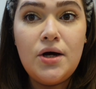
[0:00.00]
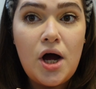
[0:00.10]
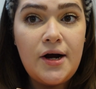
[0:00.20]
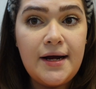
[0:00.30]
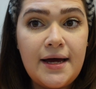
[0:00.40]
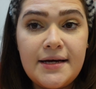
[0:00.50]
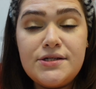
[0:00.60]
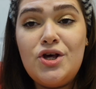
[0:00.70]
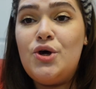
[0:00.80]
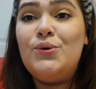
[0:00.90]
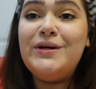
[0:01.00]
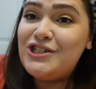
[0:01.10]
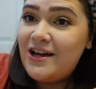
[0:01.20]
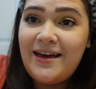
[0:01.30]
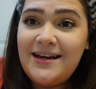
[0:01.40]
All right guys, we
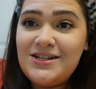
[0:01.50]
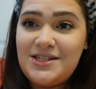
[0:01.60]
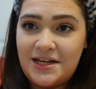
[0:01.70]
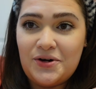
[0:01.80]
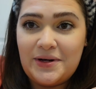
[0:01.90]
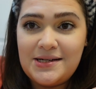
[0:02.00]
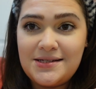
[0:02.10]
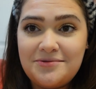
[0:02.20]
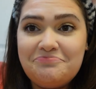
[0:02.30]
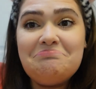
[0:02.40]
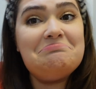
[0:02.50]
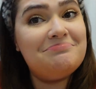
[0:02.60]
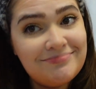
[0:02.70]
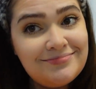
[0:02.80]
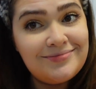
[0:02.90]
changed sceneries
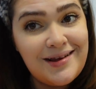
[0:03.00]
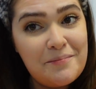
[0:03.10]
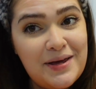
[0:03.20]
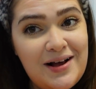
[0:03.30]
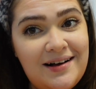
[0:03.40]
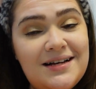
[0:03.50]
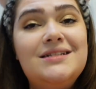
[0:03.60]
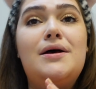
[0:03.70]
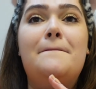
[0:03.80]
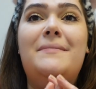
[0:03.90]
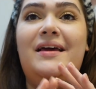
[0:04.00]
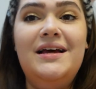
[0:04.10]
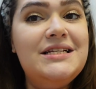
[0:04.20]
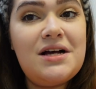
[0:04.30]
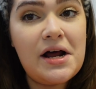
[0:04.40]
because my
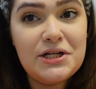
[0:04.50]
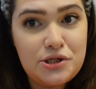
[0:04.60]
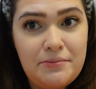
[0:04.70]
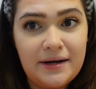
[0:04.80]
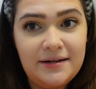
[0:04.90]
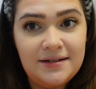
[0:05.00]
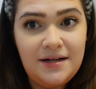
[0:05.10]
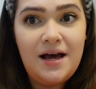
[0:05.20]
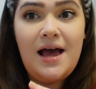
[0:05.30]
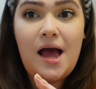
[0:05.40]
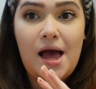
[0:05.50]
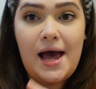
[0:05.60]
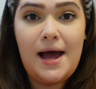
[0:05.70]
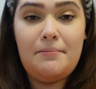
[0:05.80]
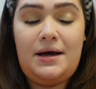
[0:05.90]
kids got into mud,
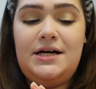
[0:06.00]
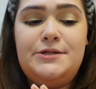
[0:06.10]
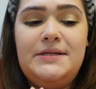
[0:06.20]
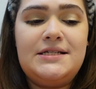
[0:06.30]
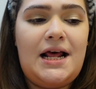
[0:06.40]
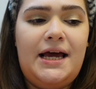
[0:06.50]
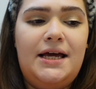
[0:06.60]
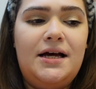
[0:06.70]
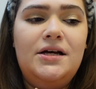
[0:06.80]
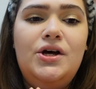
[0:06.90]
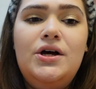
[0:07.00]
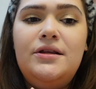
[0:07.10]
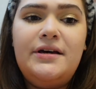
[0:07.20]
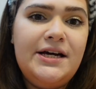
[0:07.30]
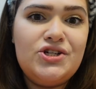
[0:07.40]
and my husband's like,
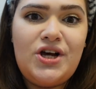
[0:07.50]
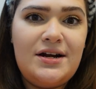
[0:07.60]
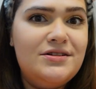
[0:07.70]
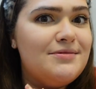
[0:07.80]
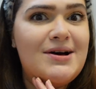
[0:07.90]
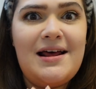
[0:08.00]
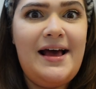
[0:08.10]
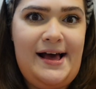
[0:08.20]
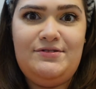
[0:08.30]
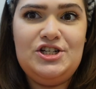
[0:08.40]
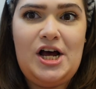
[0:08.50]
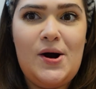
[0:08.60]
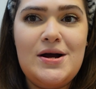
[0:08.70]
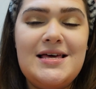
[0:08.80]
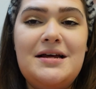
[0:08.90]
the kids just got into mud, I have to
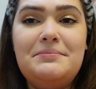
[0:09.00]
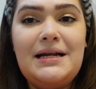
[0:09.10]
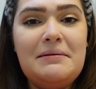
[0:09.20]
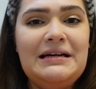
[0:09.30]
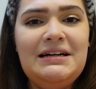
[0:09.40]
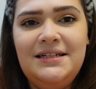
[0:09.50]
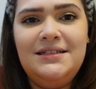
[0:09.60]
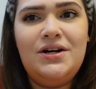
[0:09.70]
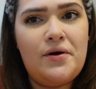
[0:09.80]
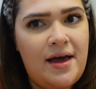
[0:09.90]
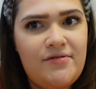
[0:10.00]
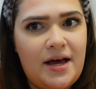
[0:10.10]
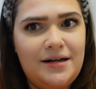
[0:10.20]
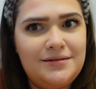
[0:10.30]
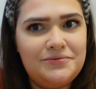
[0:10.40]
shower them. I'm like, okay,
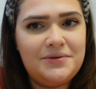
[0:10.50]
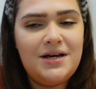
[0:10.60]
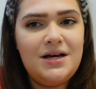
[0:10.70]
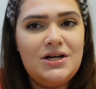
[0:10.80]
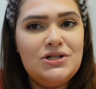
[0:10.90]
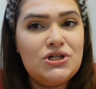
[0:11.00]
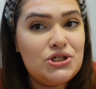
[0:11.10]
fine.